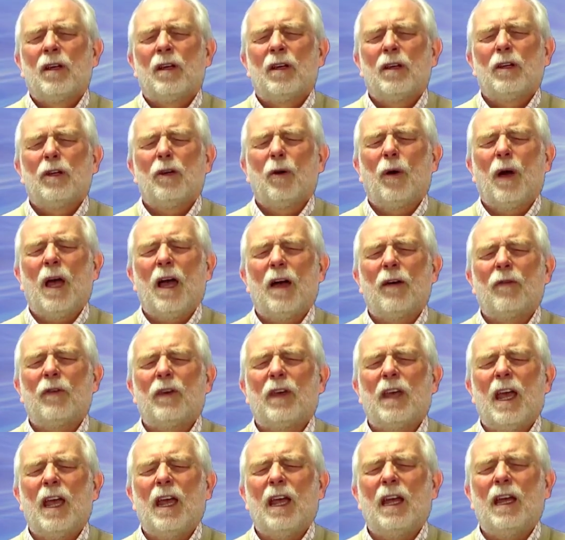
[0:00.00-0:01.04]
you have
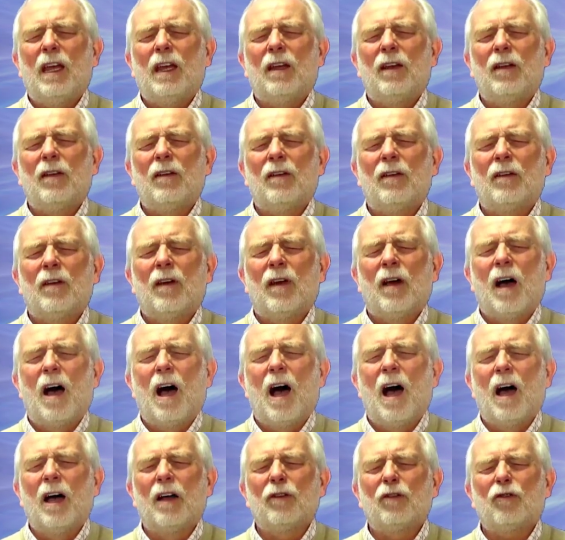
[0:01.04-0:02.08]
gained
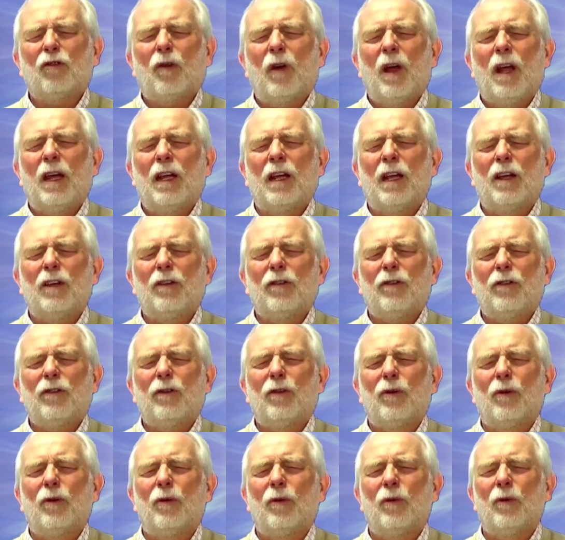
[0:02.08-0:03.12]
entree
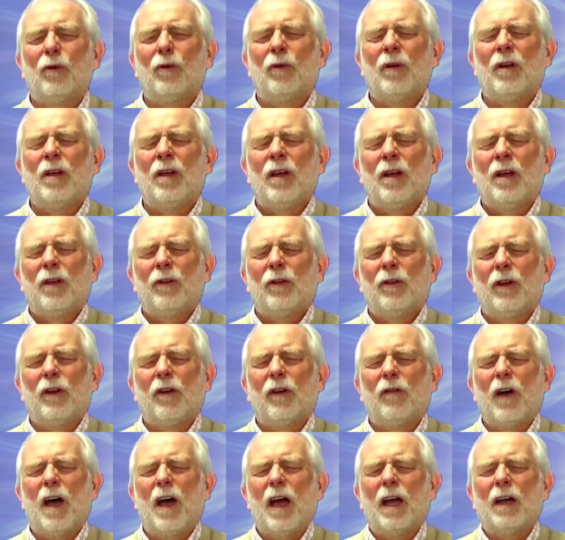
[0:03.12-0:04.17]
into the
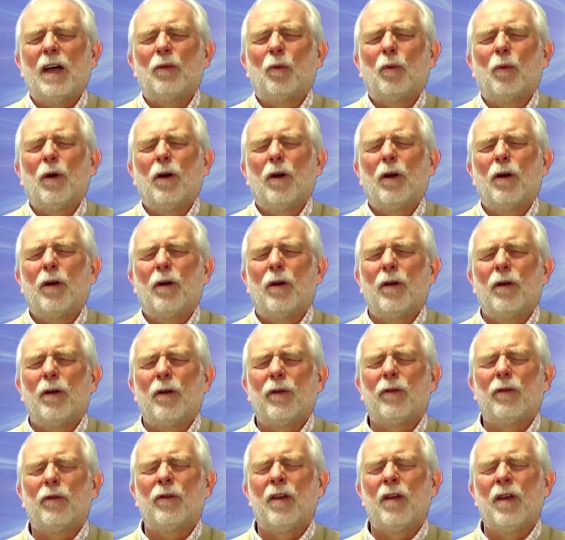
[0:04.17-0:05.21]
divine
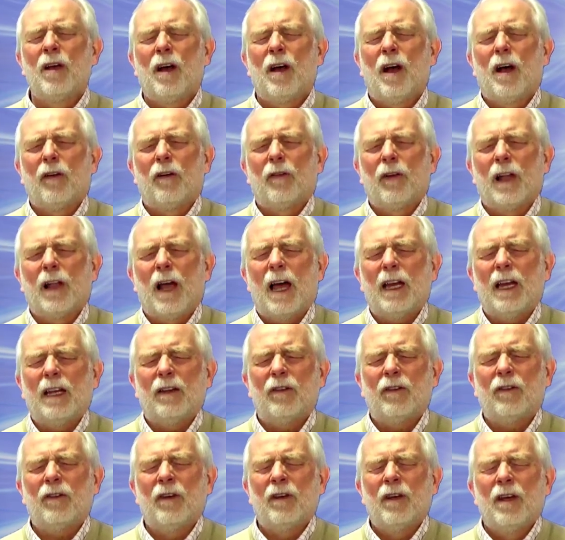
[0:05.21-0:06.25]
worlds of
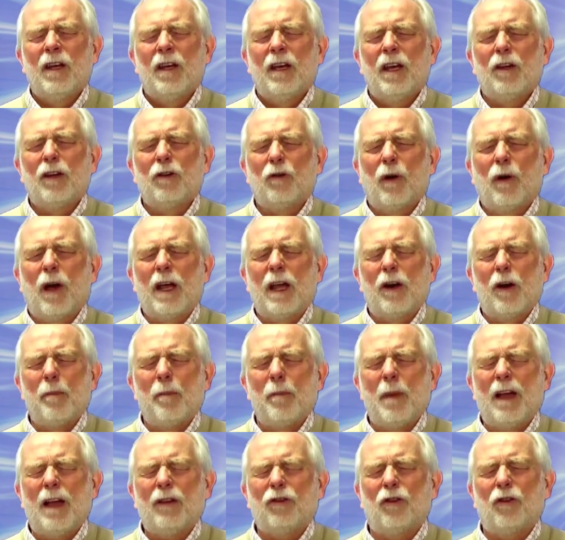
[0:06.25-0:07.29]
light in greater
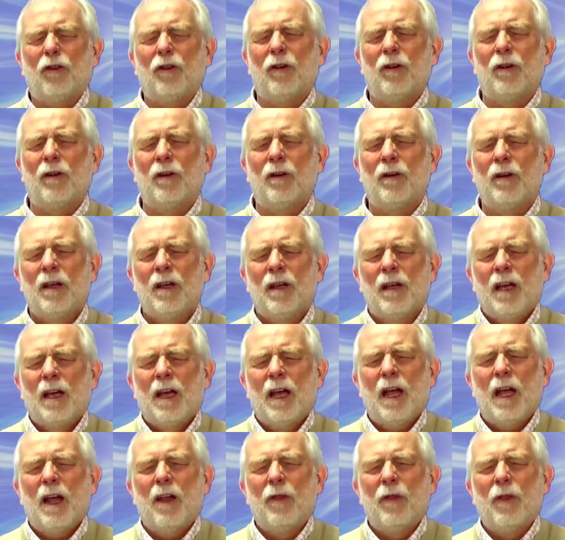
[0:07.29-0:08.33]
measure,
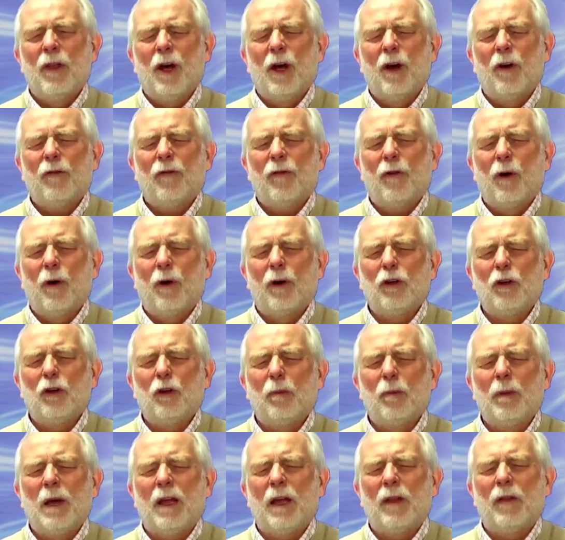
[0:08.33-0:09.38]
and therefore you
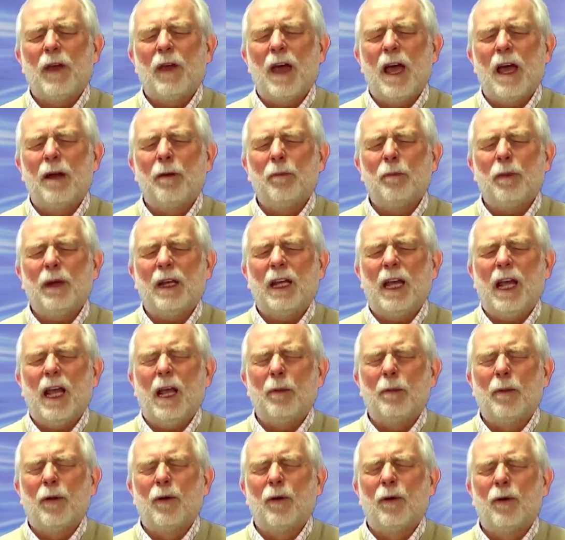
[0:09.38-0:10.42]
may then be
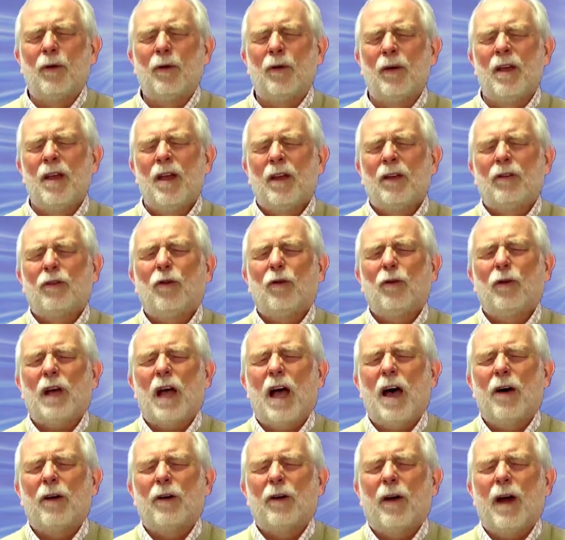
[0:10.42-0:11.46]
able to
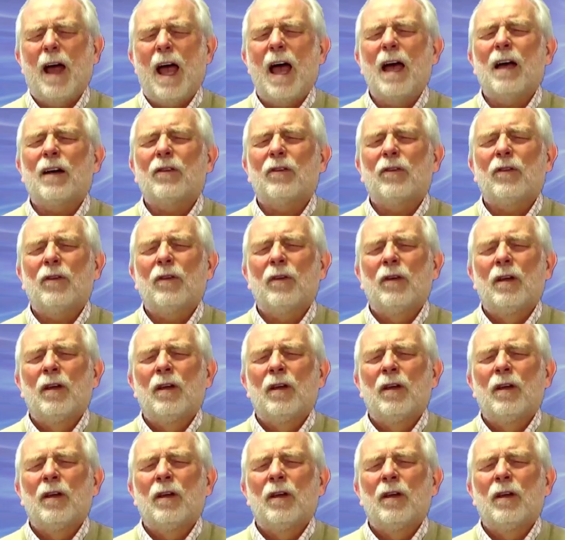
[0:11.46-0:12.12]
counteract